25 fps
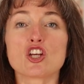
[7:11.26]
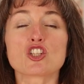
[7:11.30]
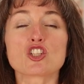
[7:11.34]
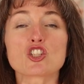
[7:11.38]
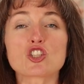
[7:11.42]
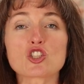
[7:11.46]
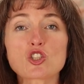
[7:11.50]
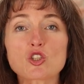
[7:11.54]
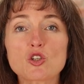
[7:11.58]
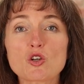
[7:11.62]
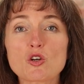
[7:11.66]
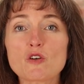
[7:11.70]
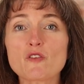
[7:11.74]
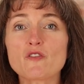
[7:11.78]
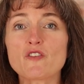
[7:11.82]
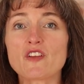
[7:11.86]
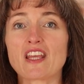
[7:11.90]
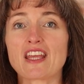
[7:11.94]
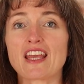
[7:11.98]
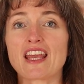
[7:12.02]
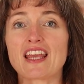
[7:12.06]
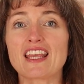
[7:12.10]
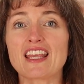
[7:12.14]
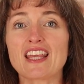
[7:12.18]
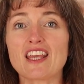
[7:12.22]

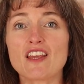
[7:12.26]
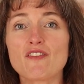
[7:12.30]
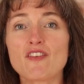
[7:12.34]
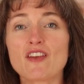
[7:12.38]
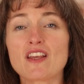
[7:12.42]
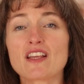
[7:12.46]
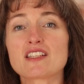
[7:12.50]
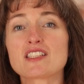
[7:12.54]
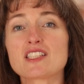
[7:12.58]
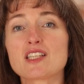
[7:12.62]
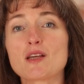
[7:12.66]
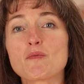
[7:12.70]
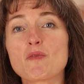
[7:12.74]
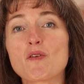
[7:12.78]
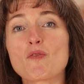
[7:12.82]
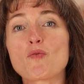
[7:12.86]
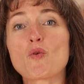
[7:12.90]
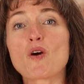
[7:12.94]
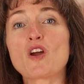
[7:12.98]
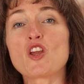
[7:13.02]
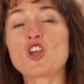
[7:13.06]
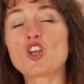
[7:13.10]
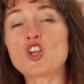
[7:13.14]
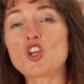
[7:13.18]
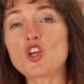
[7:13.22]
serving and giving some of
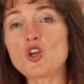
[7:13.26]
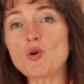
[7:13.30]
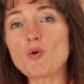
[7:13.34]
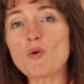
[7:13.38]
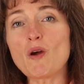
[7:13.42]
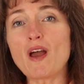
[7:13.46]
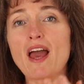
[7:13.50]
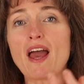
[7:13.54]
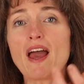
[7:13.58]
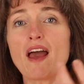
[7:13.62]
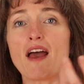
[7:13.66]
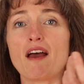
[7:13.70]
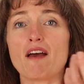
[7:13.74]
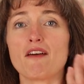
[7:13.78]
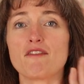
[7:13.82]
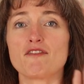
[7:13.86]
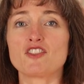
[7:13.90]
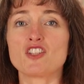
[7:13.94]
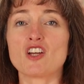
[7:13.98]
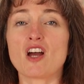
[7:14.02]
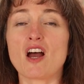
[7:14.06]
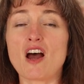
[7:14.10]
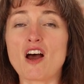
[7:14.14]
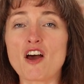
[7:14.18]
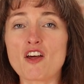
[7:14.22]
what you have
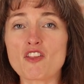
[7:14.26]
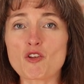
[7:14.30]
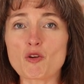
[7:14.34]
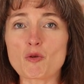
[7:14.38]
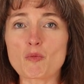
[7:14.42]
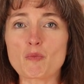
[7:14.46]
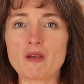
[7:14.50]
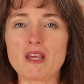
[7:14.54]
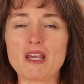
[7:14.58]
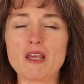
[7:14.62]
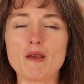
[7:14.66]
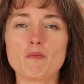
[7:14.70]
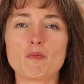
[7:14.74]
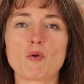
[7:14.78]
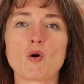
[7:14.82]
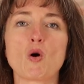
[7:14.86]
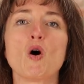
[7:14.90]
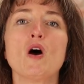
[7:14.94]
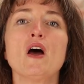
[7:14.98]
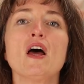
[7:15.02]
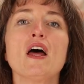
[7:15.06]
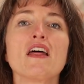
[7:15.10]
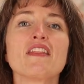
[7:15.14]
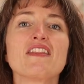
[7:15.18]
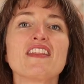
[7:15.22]
to other people.
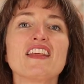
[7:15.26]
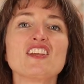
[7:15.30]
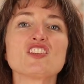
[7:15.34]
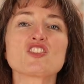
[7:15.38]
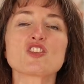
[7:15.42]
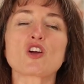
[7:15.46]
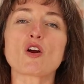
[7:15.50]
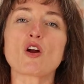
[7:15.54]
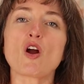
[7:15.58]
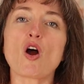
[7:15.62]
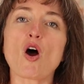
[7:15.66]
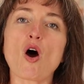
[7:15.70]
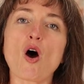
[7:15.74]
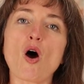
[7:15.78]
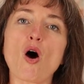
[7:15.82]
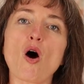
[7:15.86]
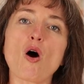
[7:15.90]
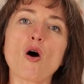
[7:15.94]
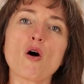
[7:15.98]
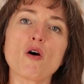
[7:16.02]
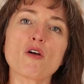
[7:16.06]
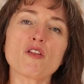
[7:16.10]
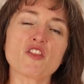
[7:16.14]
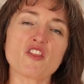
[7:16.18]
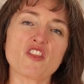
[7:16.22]
These are
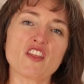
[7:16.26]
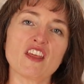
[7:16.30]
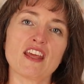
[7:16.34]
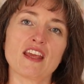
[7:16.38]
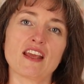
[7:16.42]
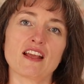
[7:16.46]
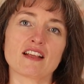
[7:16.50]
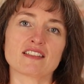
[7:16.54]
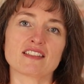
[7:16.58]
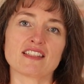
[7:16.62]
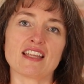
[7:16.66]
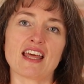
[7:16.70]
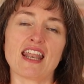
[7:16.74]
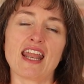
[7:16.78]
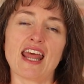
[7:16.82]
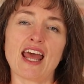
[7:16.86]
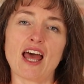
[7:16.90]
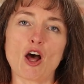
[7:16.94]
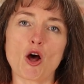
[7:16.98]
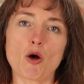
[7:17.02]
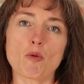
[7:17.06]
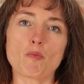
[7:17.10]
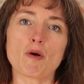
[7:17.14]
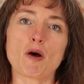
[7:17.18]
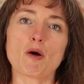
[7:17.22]
all things that
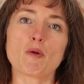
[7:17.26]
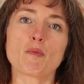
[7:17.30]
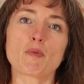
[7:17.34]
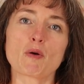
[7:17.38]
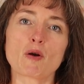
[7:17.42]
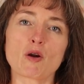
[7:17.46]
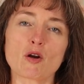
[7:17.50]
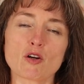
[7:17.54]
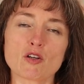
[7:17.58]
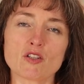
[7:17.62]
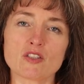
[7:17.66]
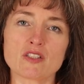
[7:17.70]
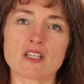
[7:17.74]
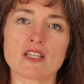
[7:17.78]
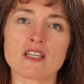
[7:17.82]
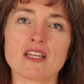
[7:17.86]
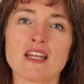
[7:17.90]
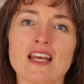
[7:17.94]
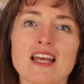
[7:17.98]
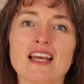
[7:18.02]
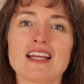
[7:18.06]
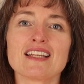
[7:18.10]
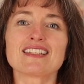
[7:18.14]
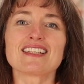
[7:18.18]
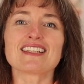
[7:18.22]
help a person
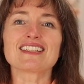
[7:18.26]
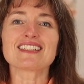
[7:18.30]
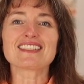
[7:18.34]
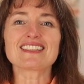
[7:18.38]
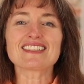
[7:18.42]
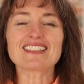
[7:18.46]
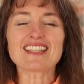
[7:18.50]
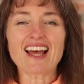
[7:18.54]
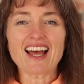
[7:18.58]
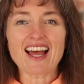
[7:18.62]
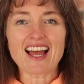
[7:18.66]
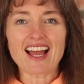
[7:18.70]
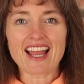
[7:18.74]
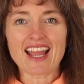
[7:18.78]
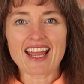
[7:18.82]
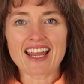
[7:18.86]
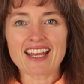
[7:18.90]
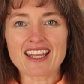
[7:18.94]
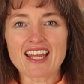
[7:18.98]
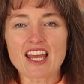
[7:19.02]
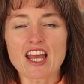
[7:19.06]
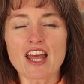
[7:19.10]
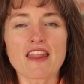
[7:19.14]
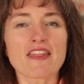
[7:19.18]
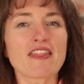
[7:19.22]

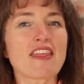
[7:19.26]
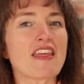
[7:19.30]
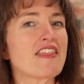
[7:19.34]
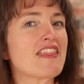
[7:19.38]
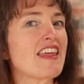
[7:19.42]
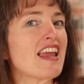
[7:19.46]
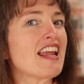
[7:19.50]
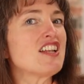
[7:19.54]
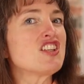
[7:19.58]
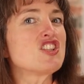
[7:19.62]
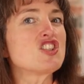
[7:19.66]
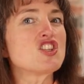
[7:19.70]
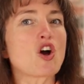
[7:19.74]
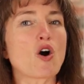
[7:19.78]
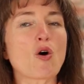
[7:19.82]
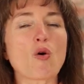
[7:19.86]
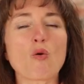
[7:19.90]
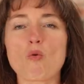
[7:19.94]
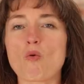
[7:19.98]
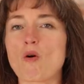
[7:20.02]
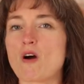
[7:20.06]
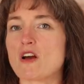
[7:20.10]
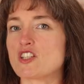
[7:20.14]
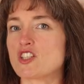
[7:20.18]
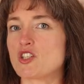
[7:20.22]
decide that they
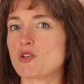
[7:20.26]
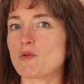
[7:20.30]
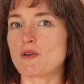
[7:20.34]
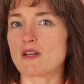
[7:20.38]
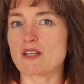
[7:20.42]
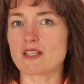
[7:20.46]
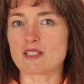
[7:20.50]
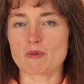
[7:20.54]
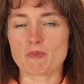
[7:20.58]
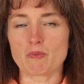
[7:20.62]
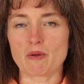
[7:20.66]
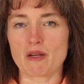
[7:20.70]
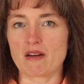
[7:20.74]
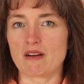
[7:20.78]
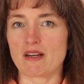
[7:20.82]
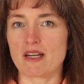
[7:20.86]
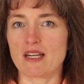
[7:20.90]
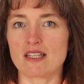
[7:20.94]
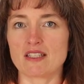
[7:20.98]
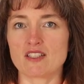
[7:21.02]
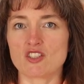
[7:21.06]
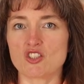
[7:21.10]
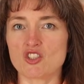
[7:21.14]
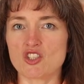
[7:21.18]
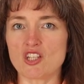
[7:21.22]
don't want to
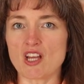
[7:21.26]
experience